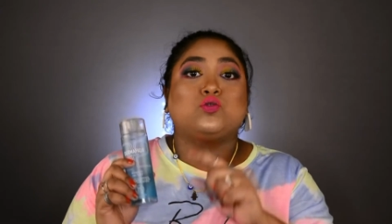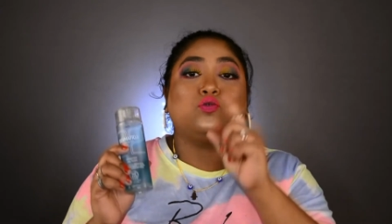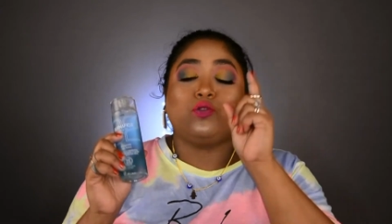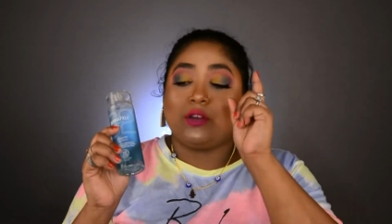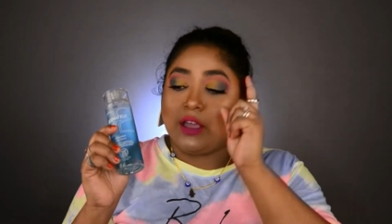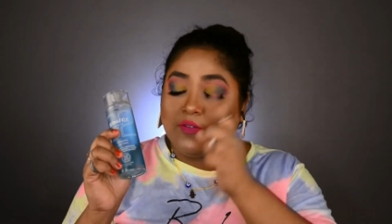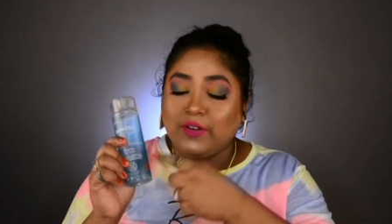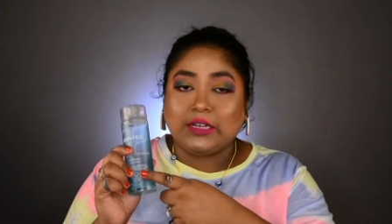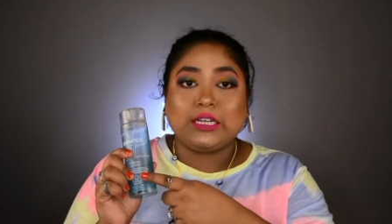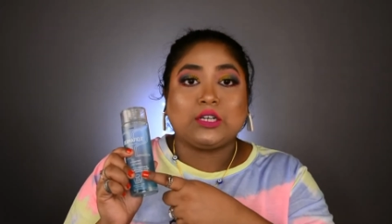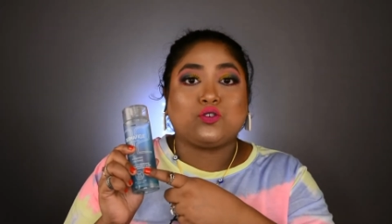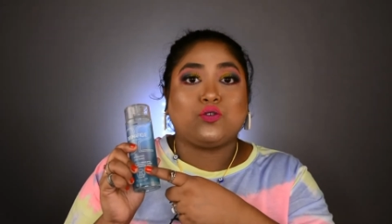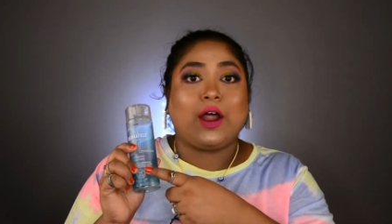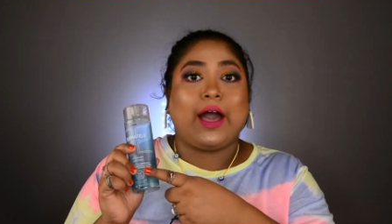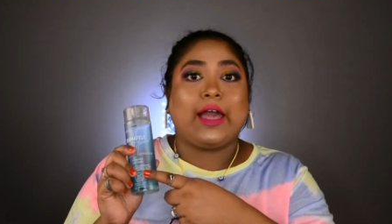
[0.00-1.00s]
to give it a
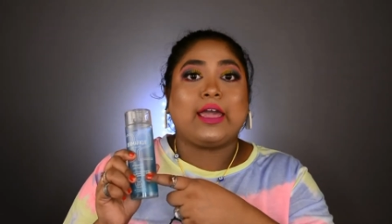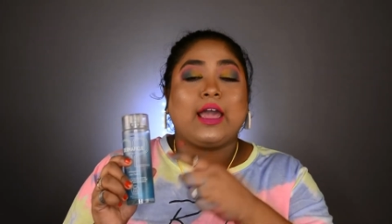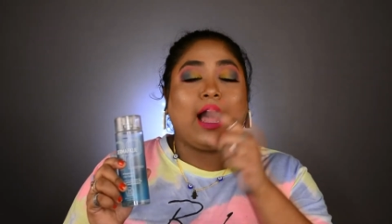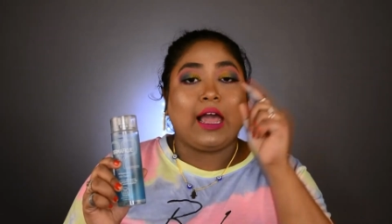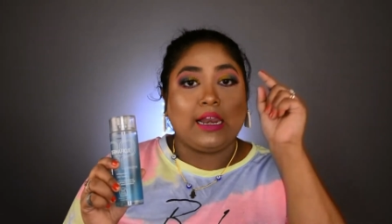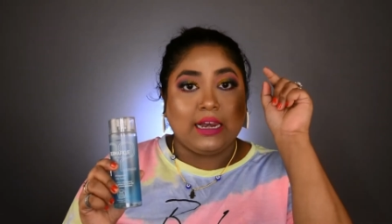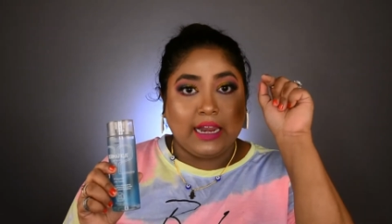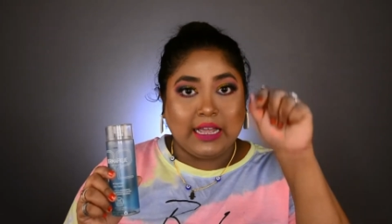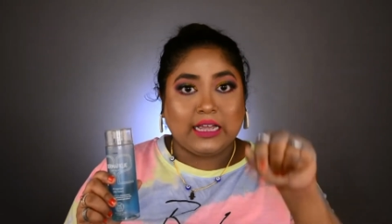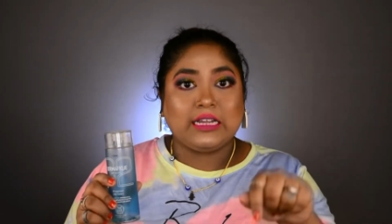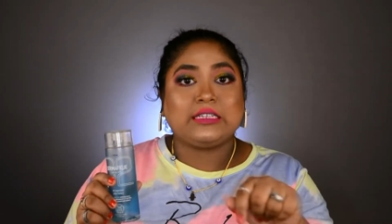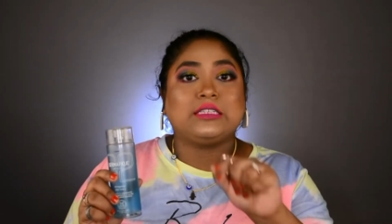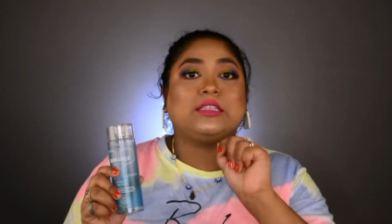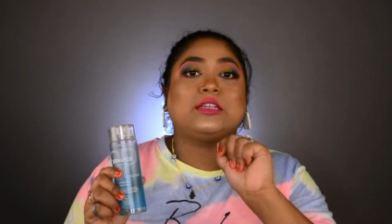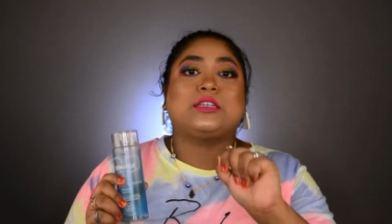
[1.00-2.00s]
try i'll link
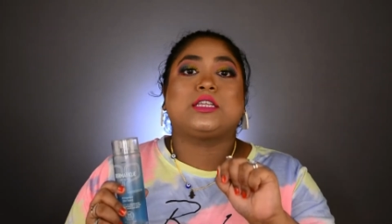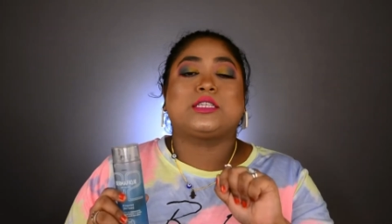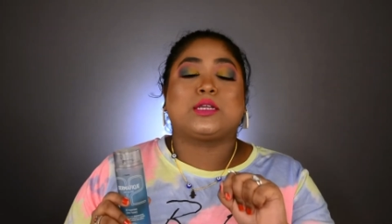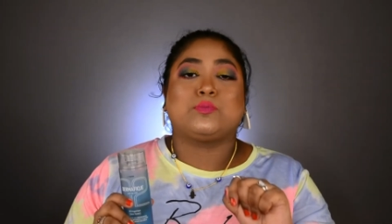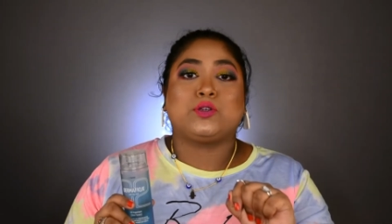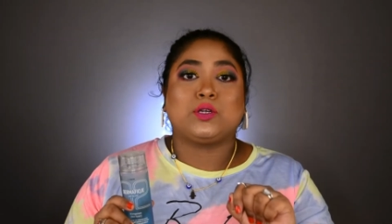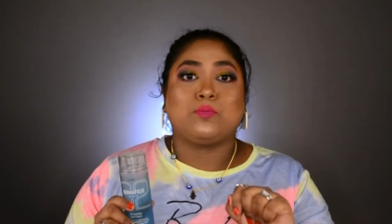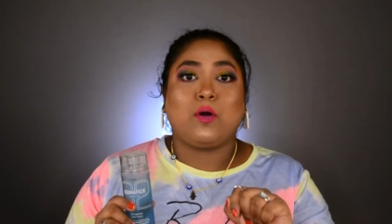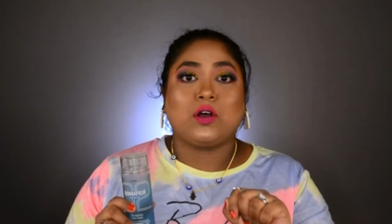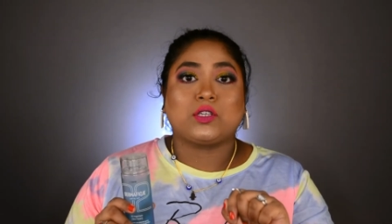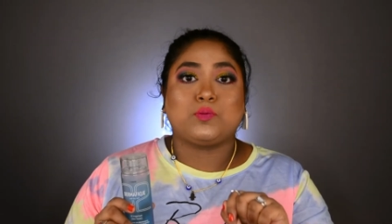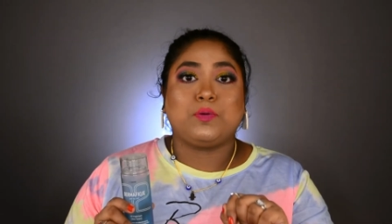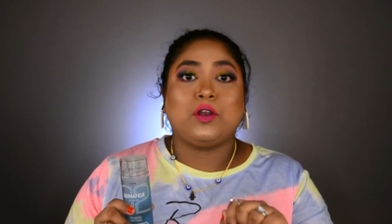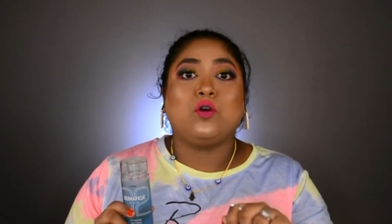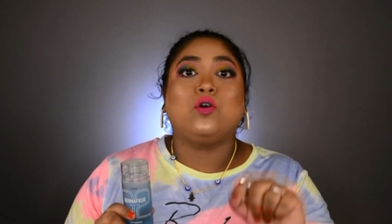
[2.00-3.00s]
it in the description
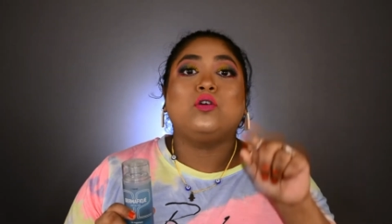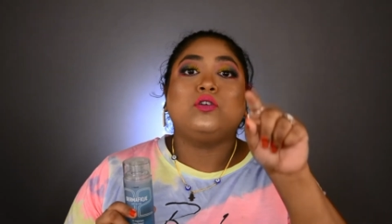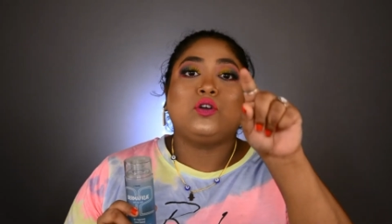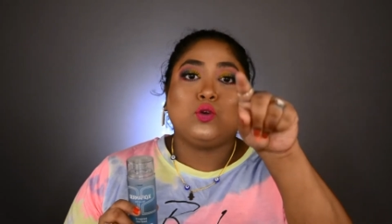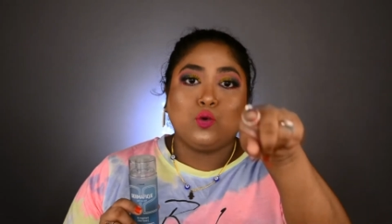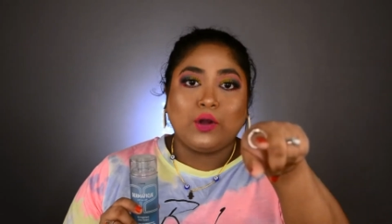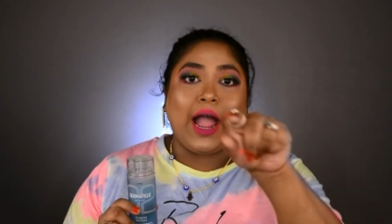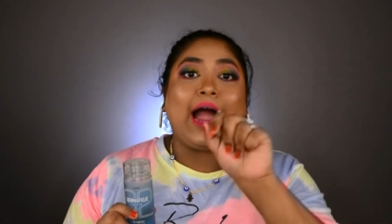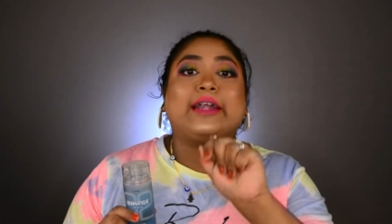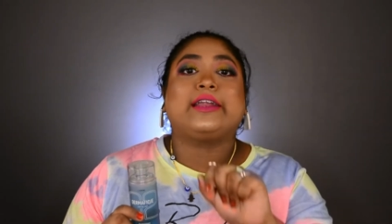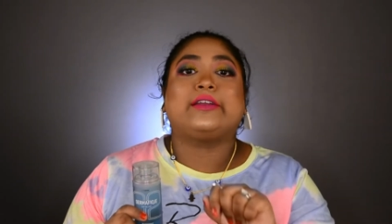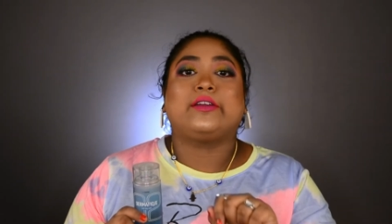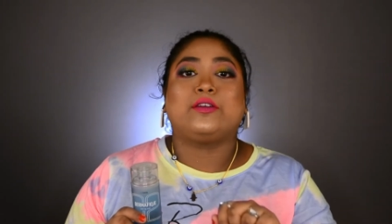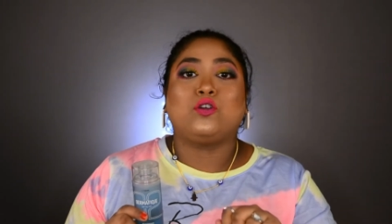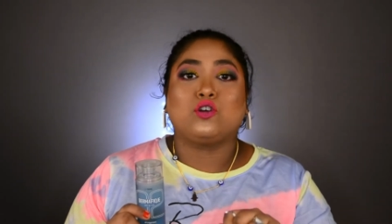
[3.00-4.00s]
box below do add
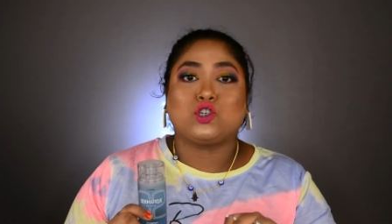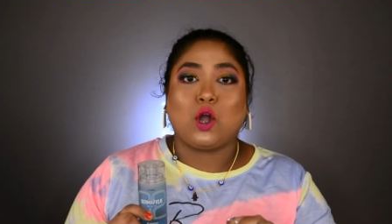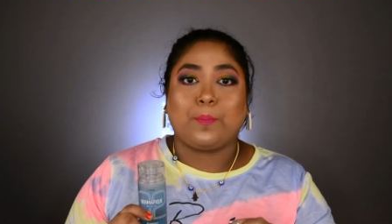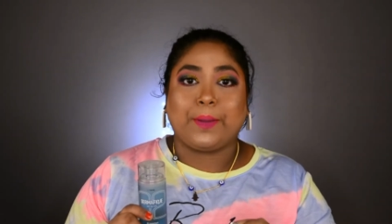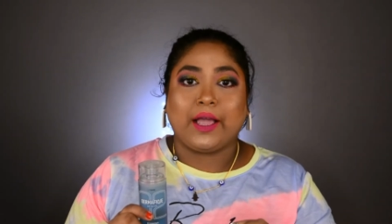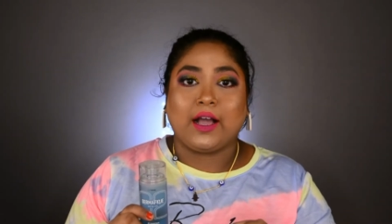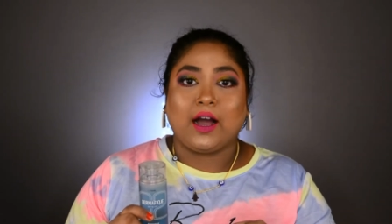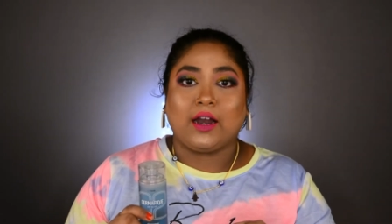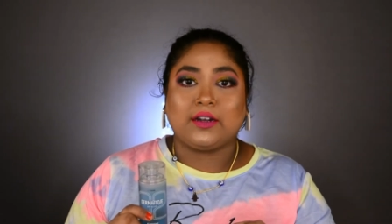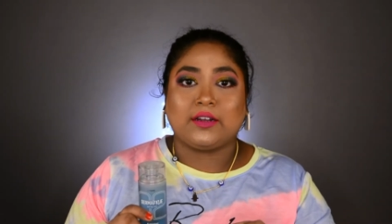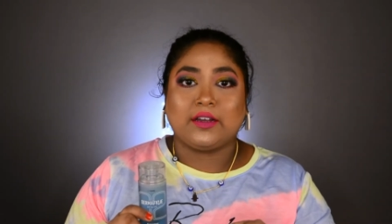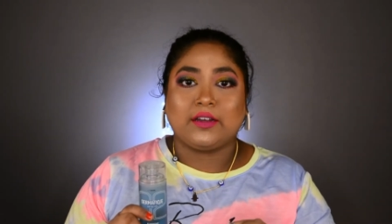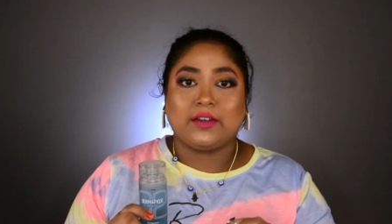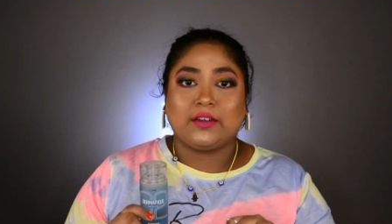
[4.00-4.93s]
it in your shopping cart